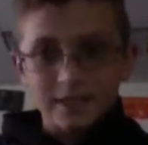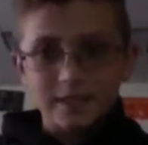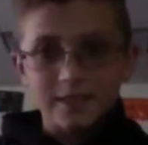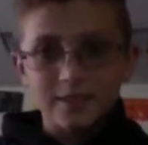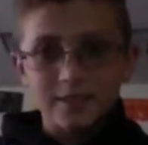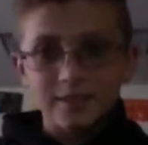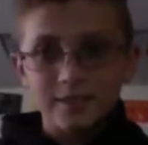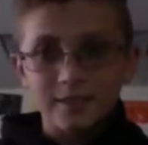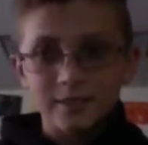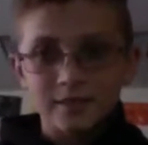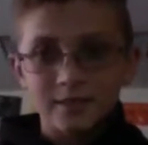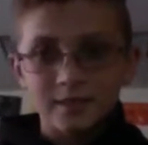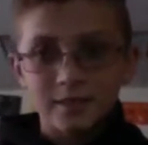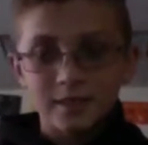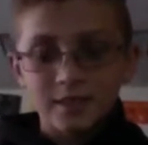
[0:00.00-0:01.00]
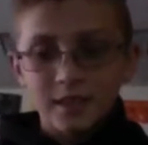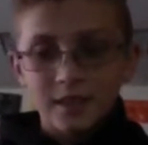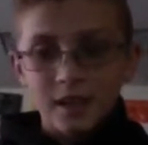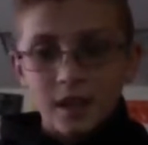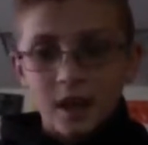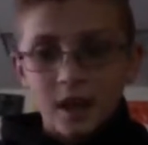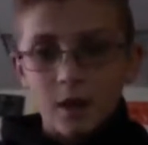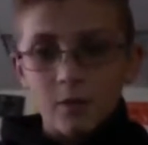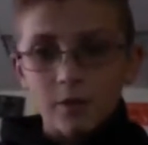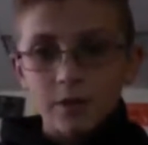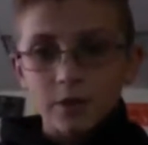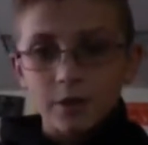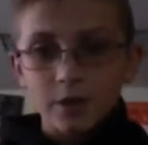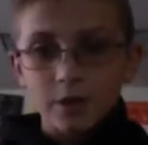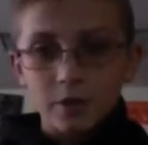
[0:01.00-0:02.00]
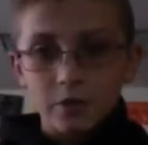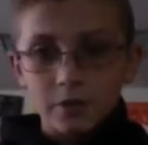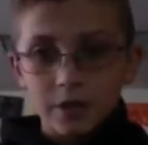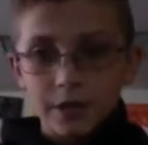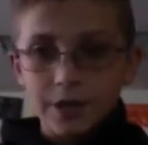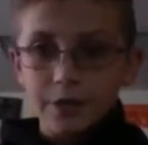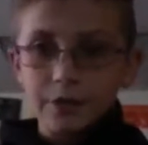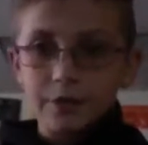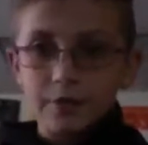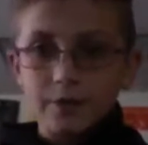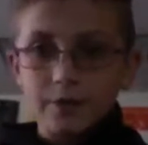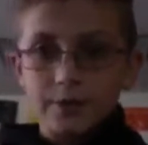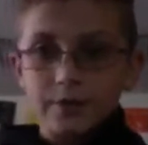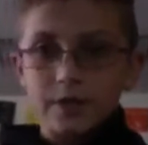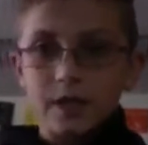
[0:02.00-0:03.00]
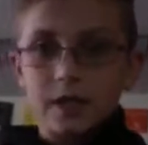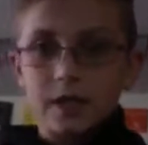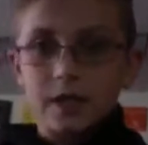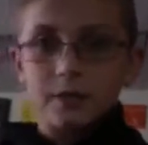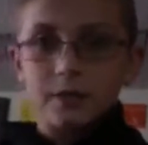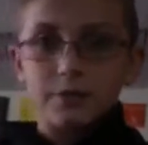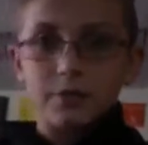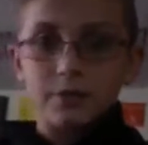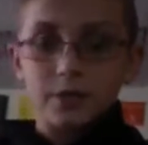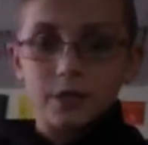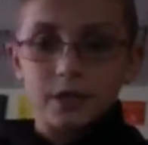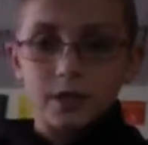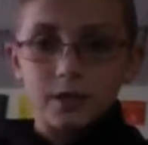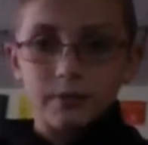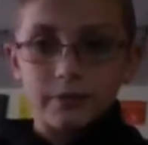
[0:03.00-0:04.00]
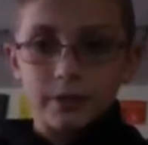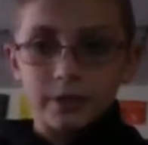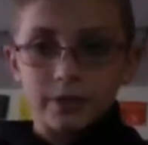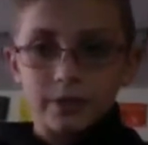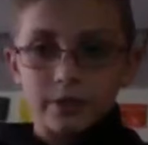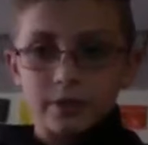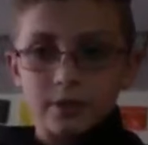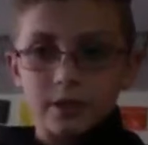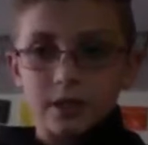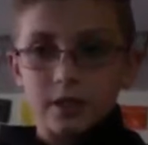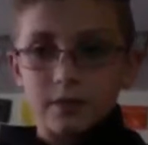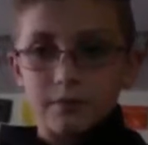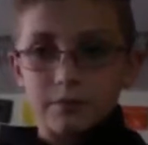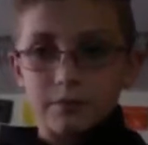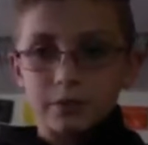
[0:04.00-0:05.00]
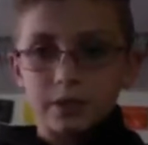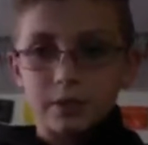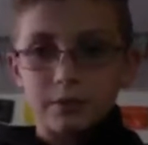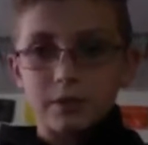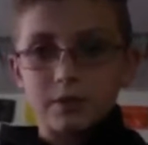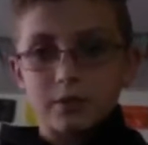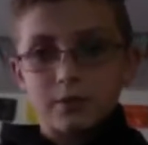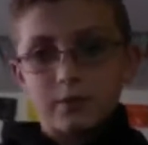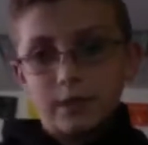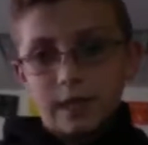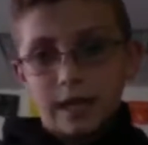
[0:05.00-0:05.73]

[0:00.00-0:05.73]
Yes. I want to know how you take computer animations and put them into an